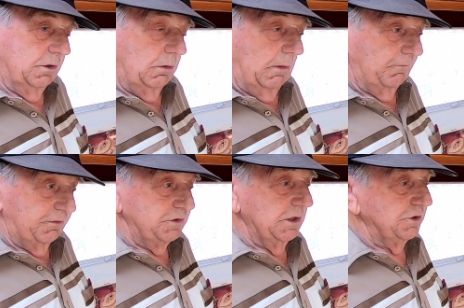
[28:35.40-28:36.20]
Do you yeah. have a
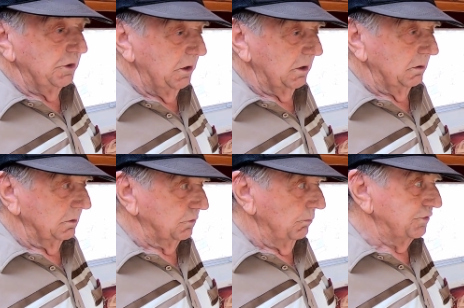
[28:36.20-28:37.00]
fridge engineer?
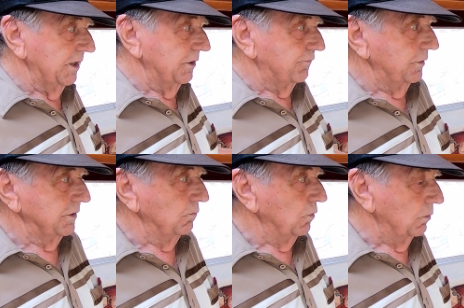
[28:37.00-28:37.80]
Come and check this
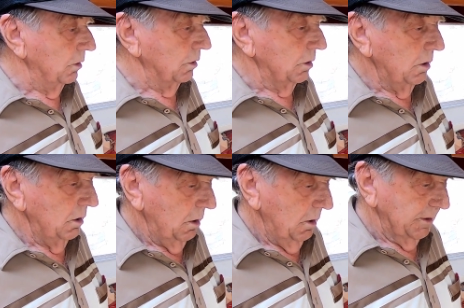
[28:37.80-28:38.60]
fridge. It won't work."
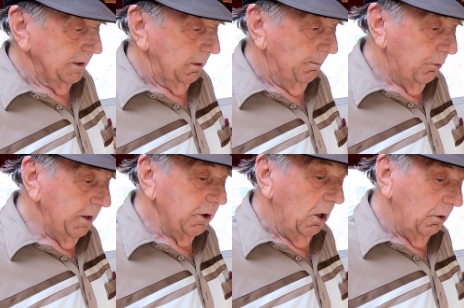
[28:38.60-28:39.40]
And I can
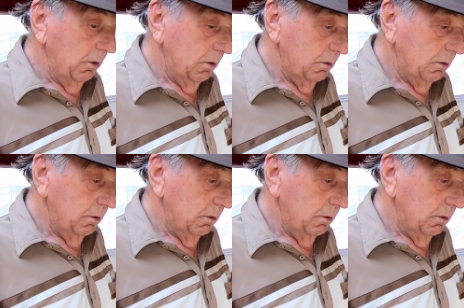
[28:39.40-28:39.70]
put it on.